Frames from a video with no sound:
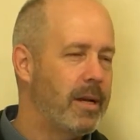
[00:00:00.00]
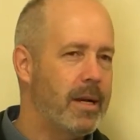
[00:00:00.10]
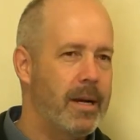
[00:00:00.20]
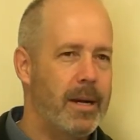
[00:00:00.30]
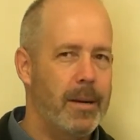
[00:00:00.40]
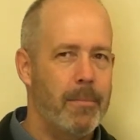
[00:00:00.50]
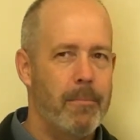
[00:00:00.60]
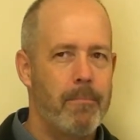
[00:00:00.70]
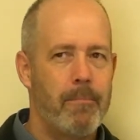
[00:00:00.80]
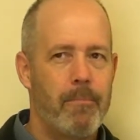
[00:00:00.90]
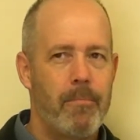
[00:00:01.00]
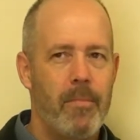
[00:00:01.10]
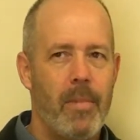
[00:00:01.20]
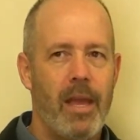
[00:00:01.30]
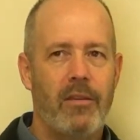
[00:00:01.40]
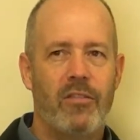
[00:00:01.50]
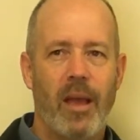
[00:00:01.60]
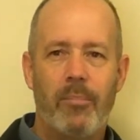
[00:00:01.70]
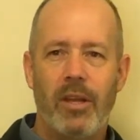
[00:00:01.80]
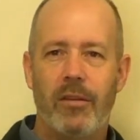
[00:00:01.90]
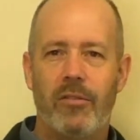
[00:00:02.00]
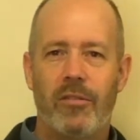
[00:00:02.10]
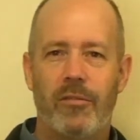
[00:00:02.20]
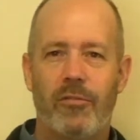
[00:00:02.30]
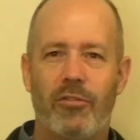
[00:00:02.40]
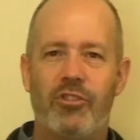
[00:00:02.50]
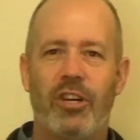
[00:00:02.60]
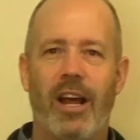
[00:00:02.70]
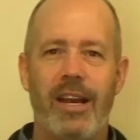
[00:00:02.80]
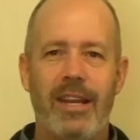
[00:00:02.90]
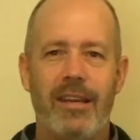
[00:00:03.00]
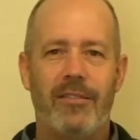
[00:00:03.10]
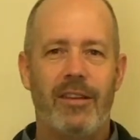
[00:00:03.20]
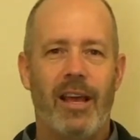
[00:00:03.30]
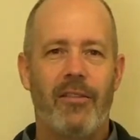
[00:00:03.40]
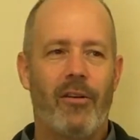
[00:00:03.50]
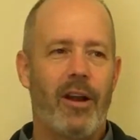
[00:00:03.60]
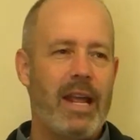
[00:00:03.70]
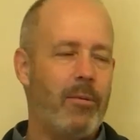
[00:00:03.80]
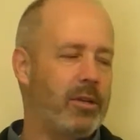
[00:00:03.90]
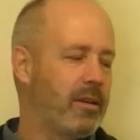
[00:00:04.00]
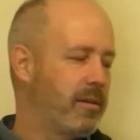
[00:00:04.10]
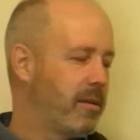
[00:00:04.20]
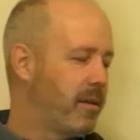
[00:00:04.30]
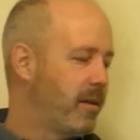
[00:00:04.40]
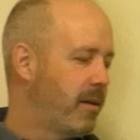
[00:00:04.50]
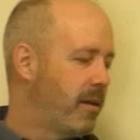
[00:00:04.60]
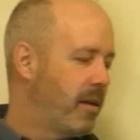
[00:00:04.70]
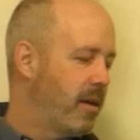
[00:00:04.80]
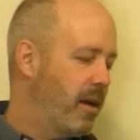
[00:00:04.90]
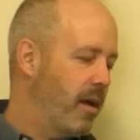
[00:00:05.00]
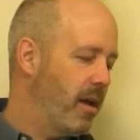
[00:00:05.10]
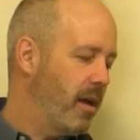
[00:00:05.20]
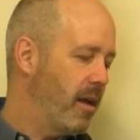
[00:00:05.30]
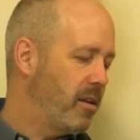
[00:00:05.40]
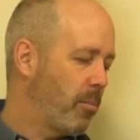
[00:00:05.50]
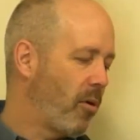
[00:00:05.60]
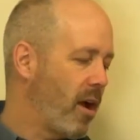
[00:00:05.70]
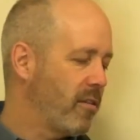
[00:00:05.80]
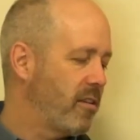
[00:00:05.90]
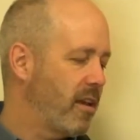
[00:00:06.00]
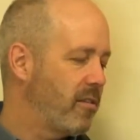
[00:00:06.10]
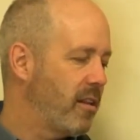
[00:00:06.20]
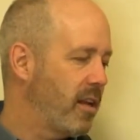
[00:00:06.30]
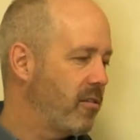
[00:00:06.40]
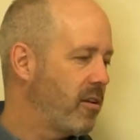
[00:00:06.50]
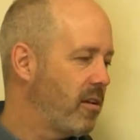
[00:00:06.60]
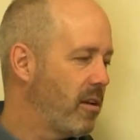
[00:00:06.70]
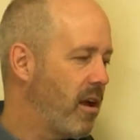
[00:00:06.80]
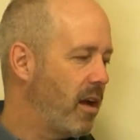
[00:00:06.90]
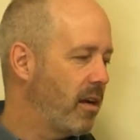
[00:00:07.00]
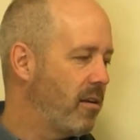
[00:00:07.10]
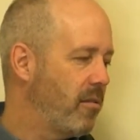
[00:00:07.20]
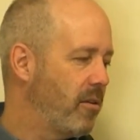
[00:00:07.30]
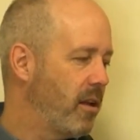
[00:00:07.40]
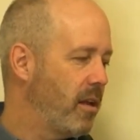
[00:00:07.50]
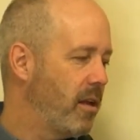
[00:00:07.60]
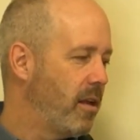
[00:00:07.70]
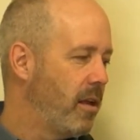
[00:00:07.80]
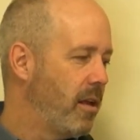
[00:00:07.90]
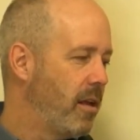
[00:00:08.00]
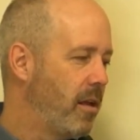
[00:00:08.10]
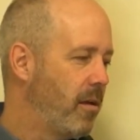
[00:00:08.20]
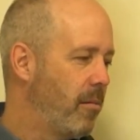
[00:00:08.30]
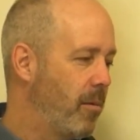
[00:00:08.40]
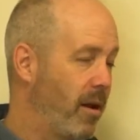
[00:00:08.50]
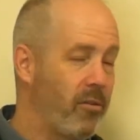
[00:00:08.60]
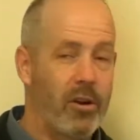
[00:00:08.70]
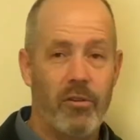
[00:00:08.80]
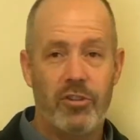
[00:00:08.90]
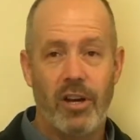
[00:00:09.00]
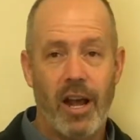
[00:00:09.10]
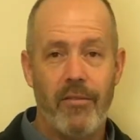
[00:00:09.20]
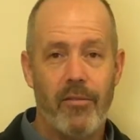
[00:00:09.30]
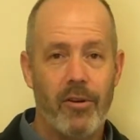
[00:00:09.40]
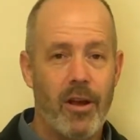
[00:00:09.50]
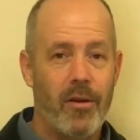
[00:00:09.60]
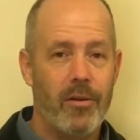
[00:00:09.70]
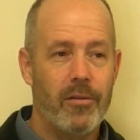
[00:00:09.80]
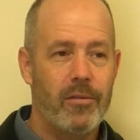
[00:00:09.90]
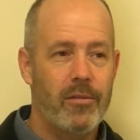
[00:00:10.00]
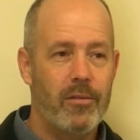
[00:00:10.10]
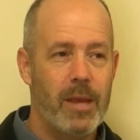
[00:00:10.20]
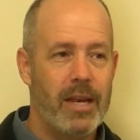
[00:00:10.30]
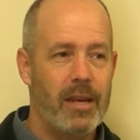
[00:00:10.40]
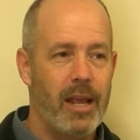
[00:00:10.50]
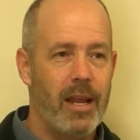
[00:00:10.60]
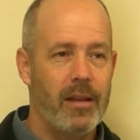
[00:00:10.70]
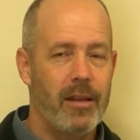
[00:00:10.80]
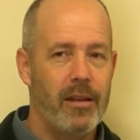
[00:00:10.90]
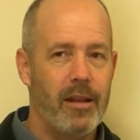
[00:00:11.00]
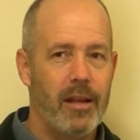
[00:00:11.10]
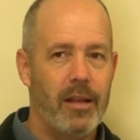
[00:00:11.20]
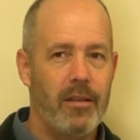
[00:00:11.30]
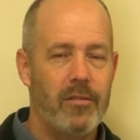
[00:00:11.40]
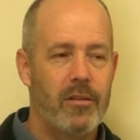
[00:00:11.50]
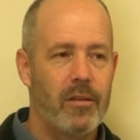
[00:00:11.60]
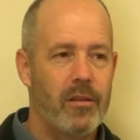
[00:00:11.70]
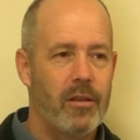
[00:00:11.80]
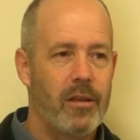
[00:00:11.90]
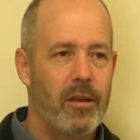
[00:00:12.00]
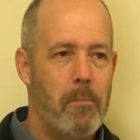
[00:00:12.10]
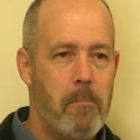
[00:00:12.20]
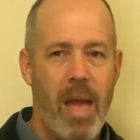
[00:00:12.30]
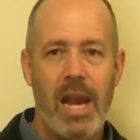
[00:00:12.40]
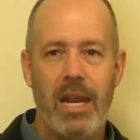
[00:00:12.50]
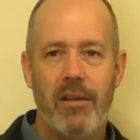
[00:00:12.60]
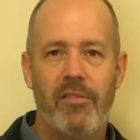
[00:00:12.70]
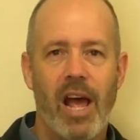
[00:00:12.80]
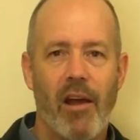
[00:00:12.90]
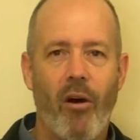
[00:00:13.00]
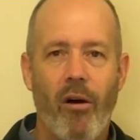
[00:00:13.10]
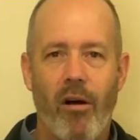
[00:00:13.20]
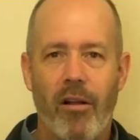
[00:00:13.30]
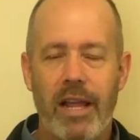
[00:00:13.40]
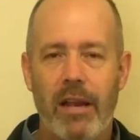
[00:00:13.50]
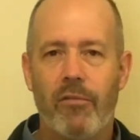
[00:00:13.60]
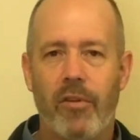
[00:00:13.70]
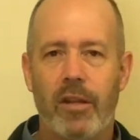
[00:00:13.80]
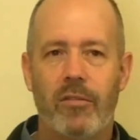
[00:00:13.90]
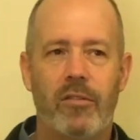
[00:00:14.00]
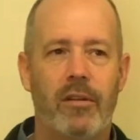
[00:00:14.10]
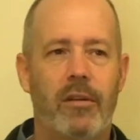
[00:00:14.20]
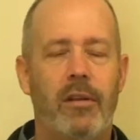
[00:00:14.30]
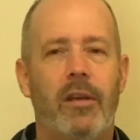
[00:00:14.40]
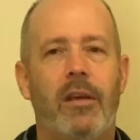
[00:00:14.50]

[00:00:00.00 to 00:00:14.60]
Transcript: um, acceptance of Christian ideas yet. They're unable to, uh, to process things cognitively. But every Christian I've ever known has, has maintained, at least many, if not all, infants and